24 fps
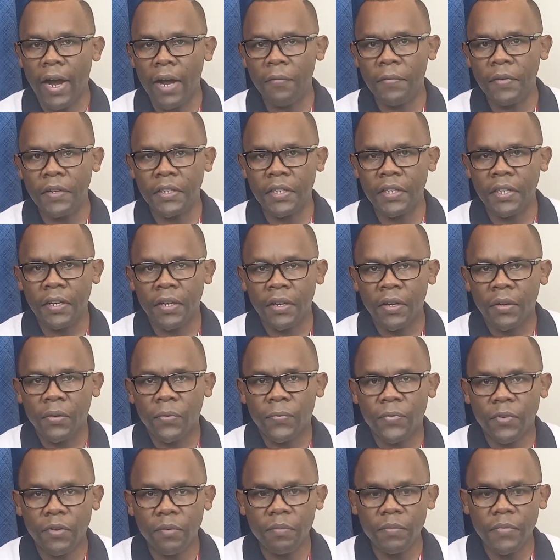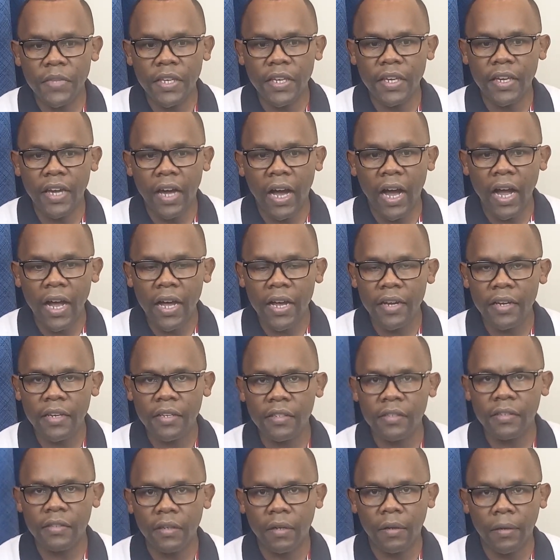have it from the
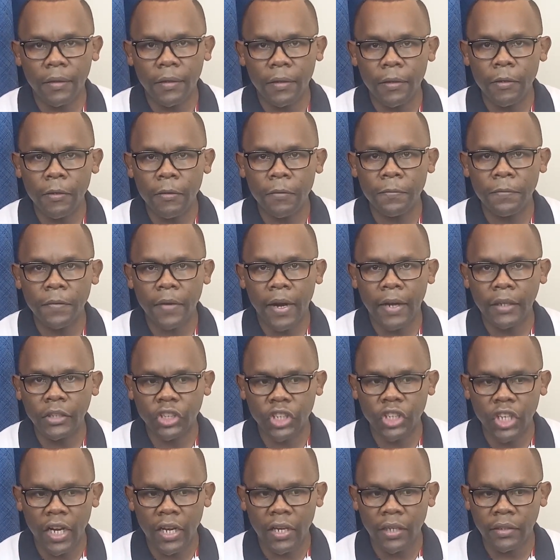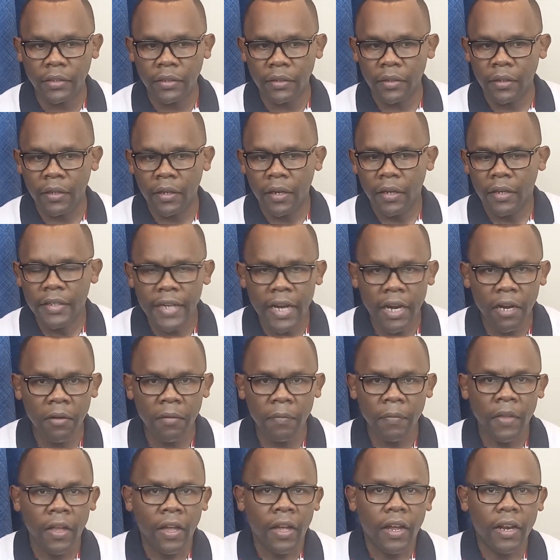eyes of a child.
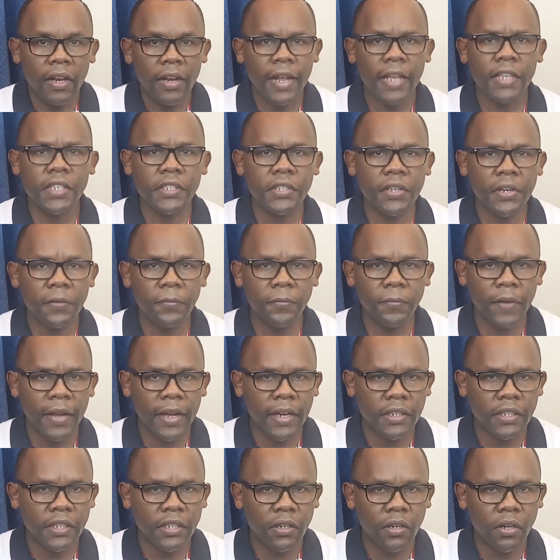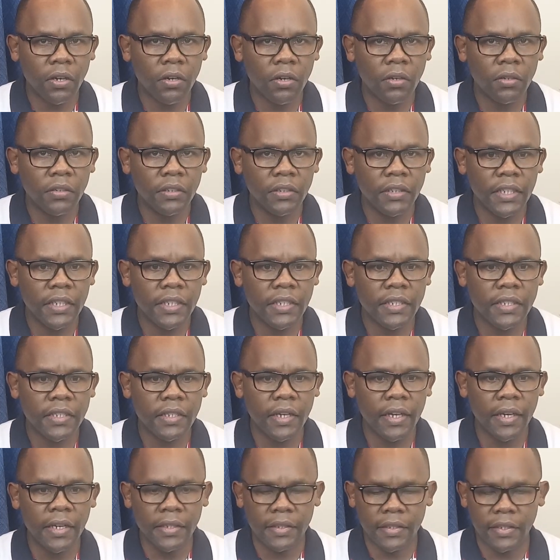Now, let's reflect on
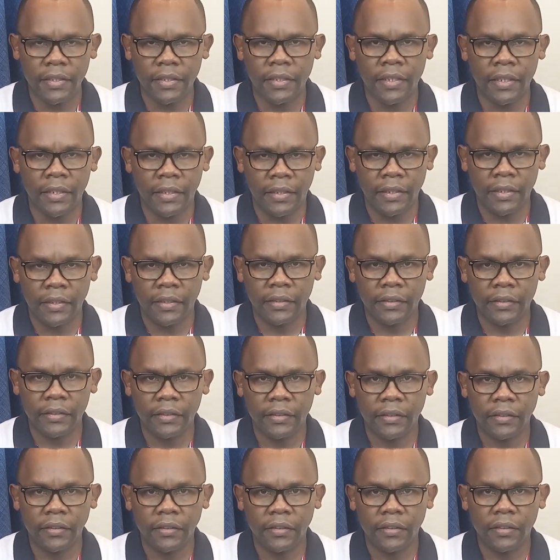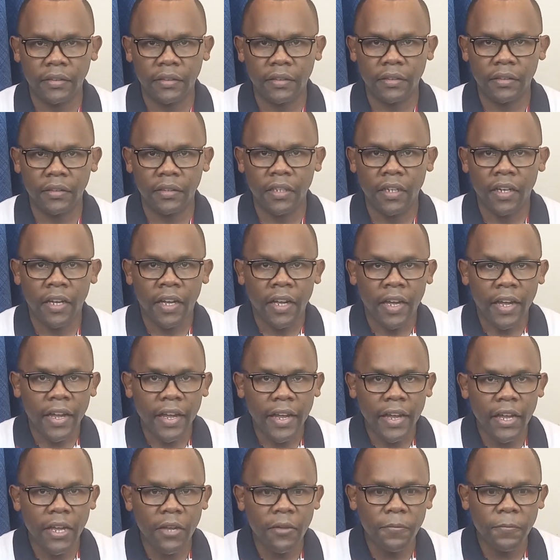this incident.
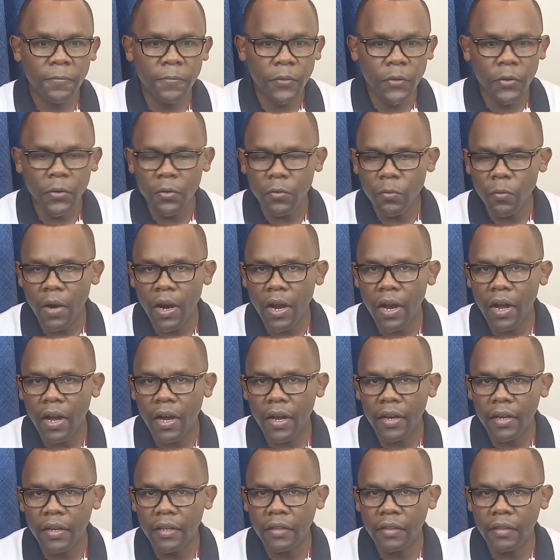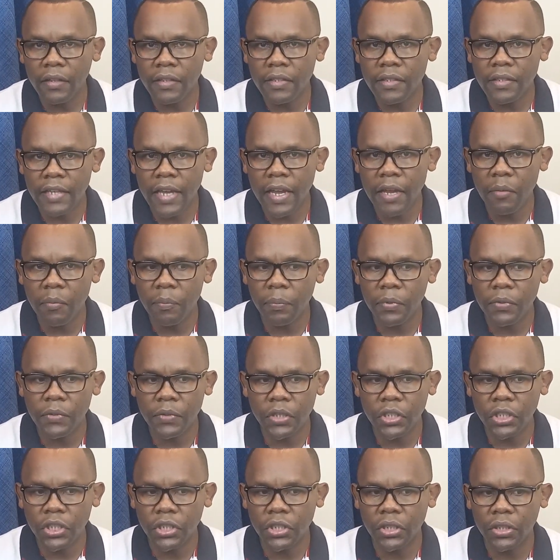If you are in the same
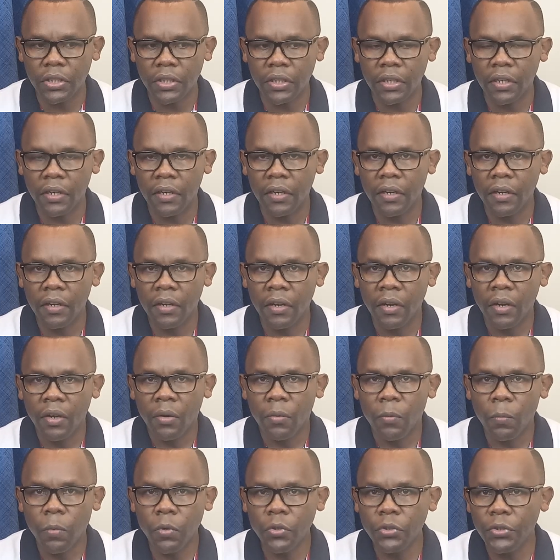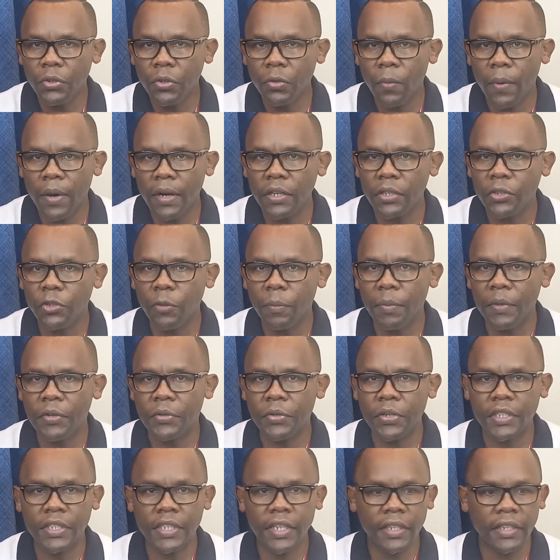position, would you want to be
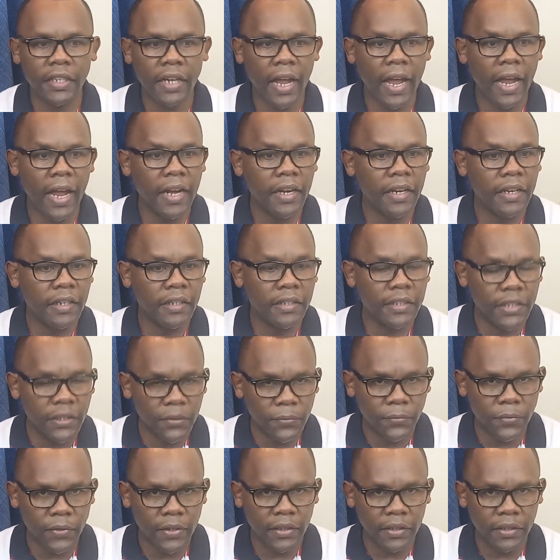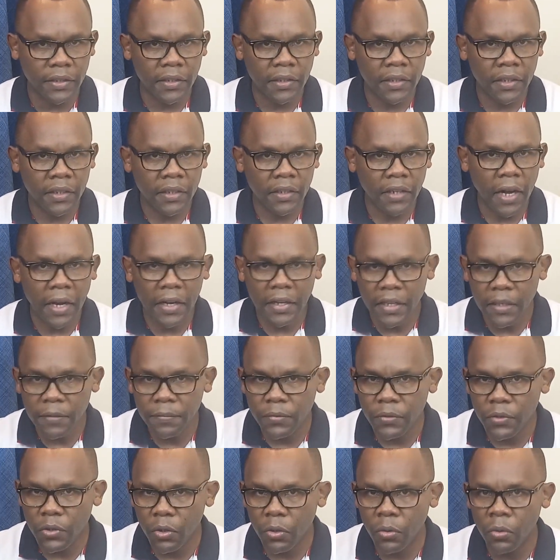treated any different? And
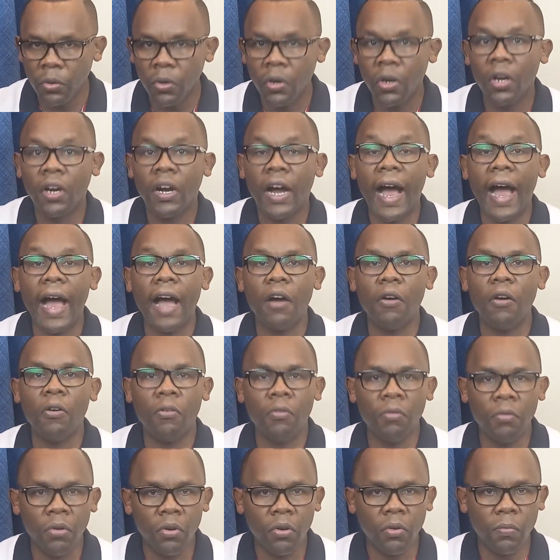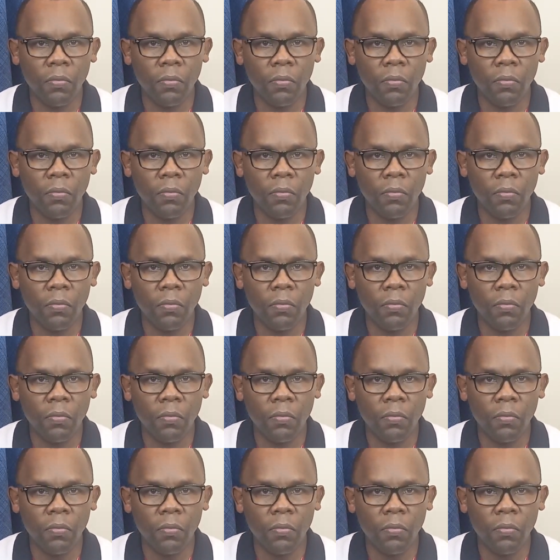if so, how